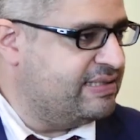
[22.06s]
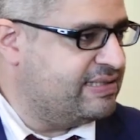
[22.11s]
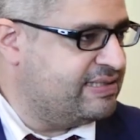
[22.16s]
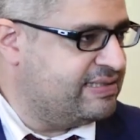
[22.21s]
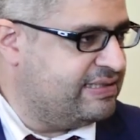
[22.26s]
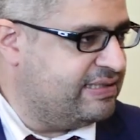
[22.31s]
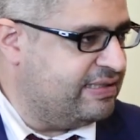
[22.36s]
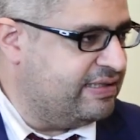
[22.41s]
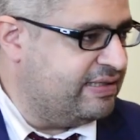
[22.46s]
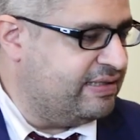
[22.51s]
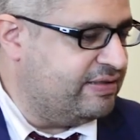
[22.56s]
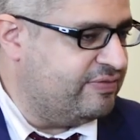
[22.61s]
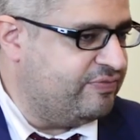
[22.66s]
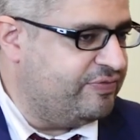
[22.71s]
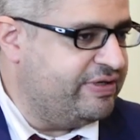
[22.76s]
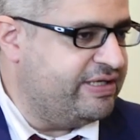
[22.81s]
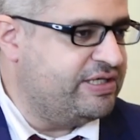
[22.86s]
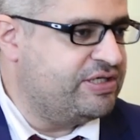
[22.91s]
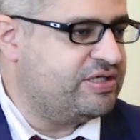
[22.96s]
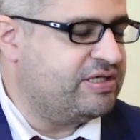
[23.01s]
East uh,
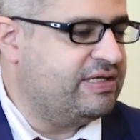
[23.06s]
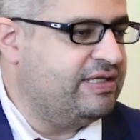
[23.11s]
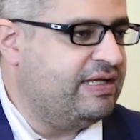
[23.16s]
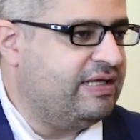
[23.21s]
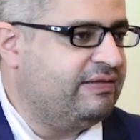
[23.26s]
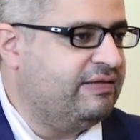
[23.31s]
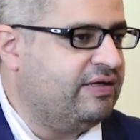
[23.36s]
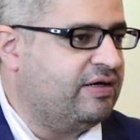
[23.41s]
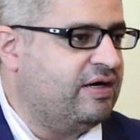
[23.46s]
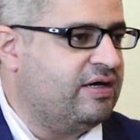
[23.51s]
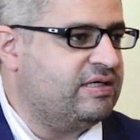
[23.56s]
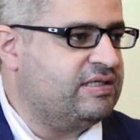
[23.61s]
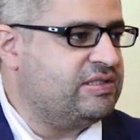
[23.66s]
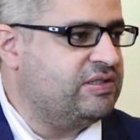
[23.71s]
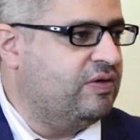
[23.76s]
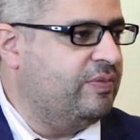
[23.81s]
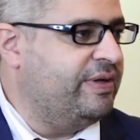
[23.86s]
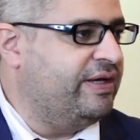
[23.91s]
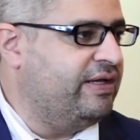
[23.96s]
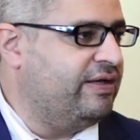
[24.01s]
region that there are
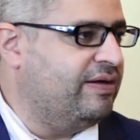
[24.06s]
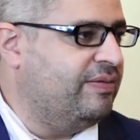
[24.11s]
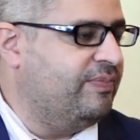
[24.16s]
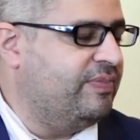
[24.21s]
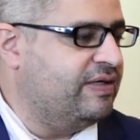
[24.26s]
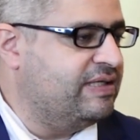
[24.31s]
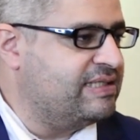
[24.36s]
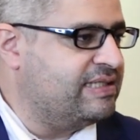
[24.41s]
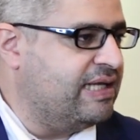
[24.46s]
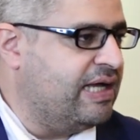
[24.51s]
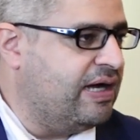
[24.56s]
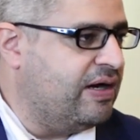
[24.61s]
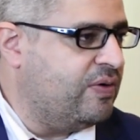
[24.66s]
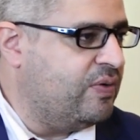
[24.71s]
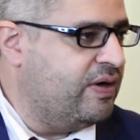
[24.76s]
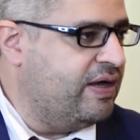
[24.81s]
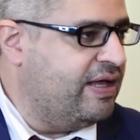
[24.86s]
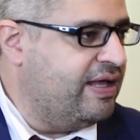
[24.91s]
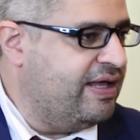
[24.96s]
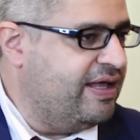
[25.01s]
so many companies
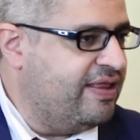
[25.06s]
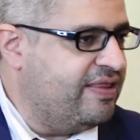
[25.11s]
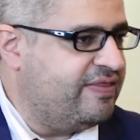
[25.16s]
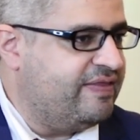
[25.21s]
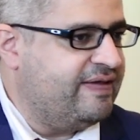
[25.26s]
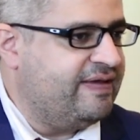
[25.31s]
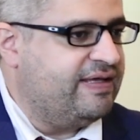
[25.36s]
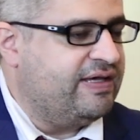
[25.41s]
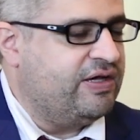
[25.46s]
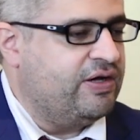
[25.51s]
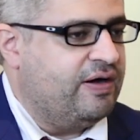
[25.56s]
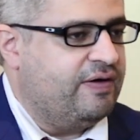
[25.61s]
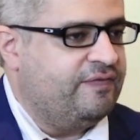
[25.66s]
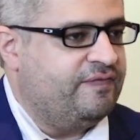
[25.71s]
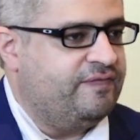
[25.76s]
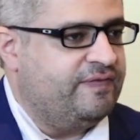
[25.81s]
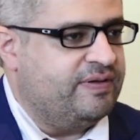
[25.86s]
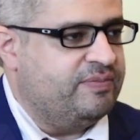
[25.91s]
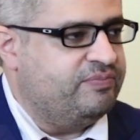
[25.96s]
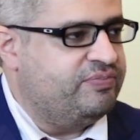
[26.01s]
now thinking
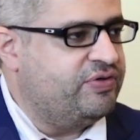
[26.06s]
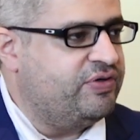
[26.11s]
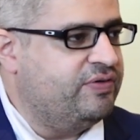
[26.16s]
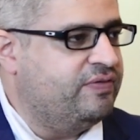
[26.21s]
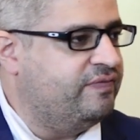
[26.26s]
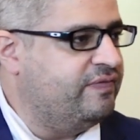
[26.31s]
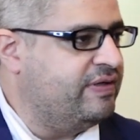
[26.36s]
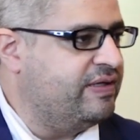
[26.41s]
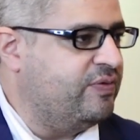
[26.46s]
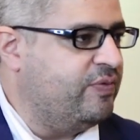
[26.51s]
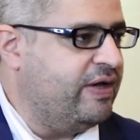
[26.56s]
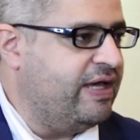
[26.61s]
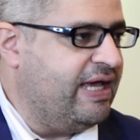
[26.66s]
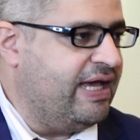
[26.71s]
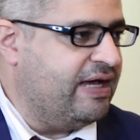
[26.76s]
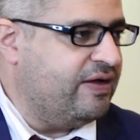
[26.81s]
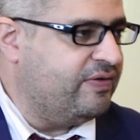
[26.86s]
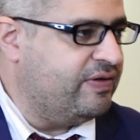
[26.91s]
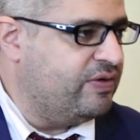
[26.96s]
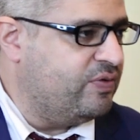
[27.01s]
of improving the way
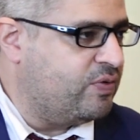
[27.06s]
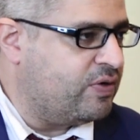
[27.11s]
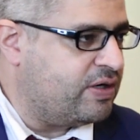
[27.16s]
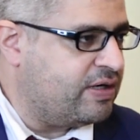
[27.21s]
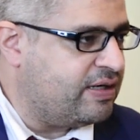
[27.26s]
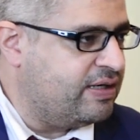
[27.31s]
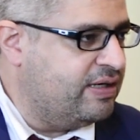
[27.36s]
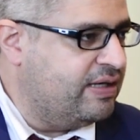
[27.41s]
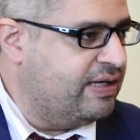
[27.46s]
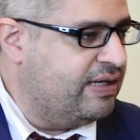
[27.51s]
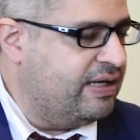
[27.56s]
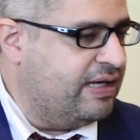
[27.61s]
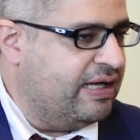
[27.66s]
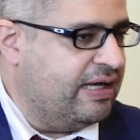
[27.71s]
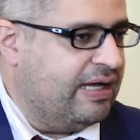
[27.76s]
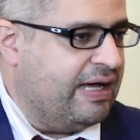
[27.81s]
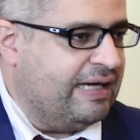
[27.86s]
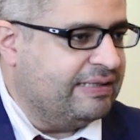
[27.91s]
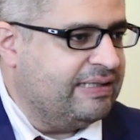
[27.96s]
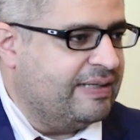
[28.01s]
how they work,
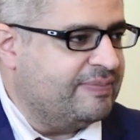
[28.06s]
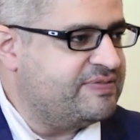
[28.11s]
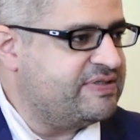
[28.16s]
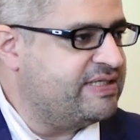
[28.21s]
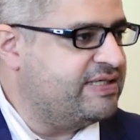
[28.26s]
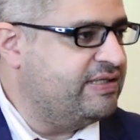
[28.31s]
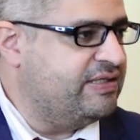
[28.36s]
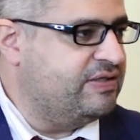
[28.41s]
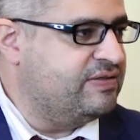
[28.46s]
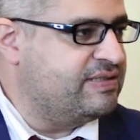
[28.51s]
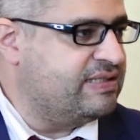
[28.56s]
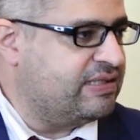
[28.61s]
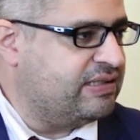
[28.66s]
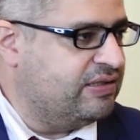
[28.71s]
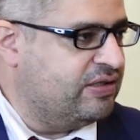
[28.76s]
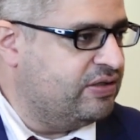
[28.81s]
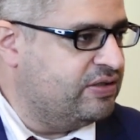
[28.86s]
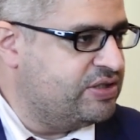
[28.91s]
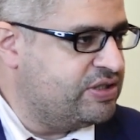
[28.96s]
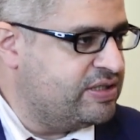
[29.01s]
uh, adopting new
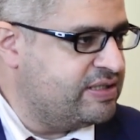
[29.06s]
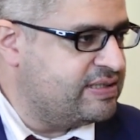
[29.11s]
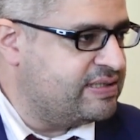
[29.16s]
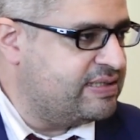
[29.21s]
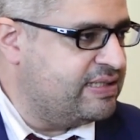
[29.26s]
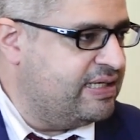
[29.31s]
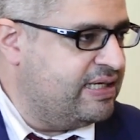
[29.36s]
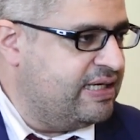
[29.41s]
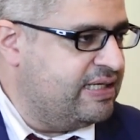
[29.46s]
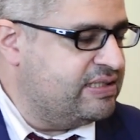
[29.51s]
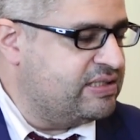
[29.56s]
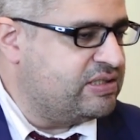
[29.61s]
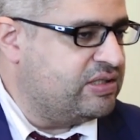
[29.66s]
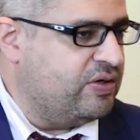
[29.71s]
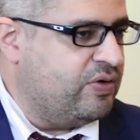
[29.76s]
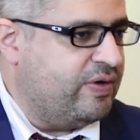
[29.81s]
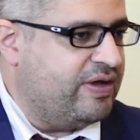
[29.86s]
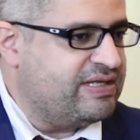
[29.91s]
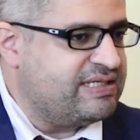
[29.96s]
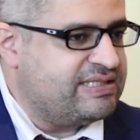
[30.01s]
technologies,
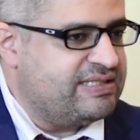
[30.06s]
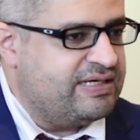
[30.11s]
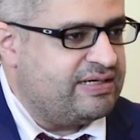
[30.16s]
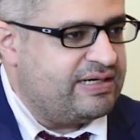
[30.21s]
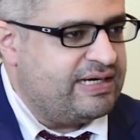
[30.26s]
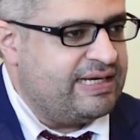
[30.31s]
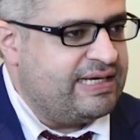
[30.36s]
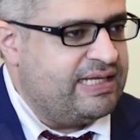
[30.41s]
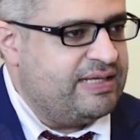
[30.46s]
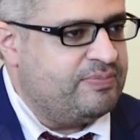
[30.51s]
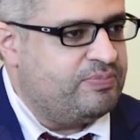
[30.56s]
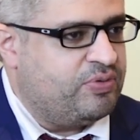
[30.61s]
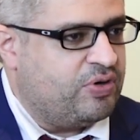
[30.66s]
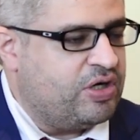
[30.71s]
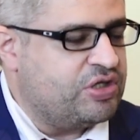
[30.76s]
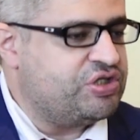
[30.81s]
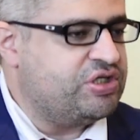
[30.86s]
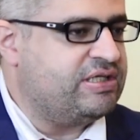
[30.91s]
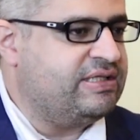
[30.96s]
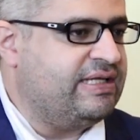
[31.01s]
so is there any
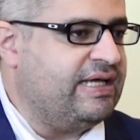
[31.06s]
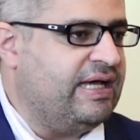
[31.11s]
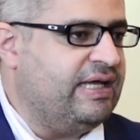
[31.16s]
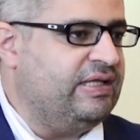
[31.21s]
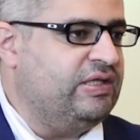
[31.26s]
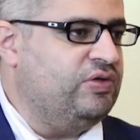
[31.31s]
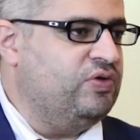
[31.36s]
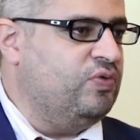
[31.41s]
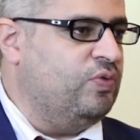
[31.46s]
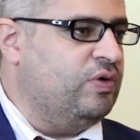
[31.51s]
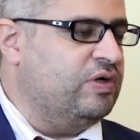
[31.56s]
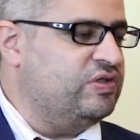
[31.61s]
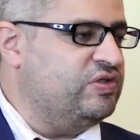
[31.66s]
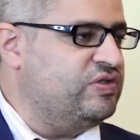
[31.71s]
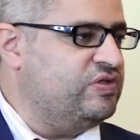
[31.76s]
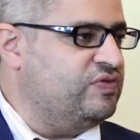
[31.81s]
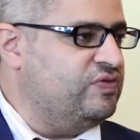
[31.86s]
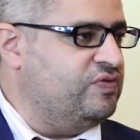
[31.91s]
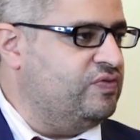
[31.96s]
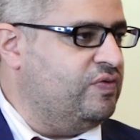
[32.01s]
project that you
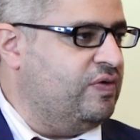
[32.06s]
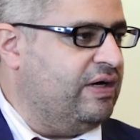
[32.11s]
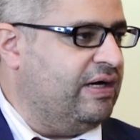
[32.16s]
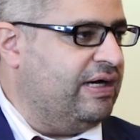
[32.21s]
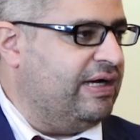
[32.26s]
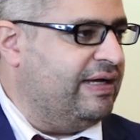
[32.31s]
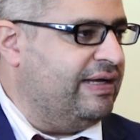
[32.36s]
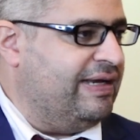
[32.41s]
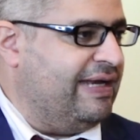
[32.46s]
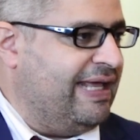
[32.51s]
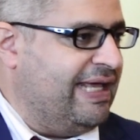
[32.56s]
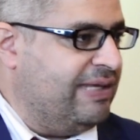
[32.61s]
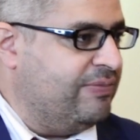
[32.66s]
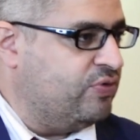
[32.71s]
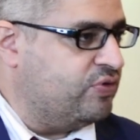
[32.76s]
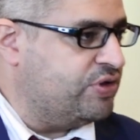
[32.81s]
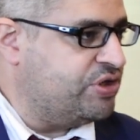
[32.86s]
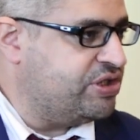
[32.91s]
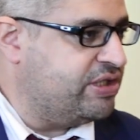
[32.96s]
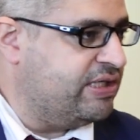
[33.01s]
want to uh,
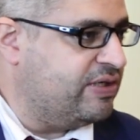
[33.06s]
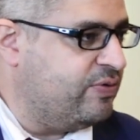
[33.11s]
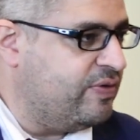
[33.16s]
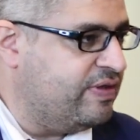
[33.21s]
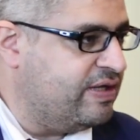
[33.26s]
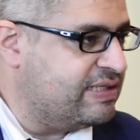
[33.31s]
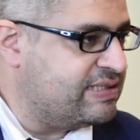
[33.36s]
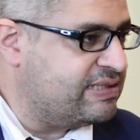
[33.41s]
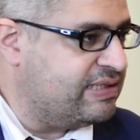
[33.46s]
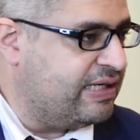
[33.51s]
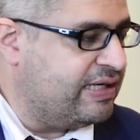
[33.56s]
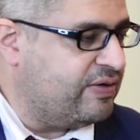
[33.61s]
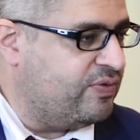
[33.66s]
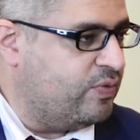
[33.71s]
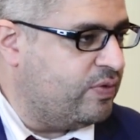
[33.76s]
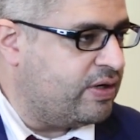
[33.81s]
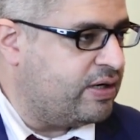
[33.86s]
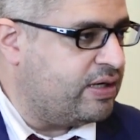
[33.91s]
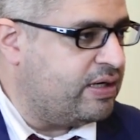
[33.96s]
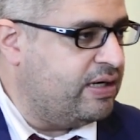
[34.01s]
name or share with us, like
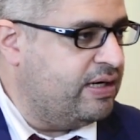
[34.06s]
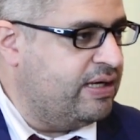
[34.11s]
we're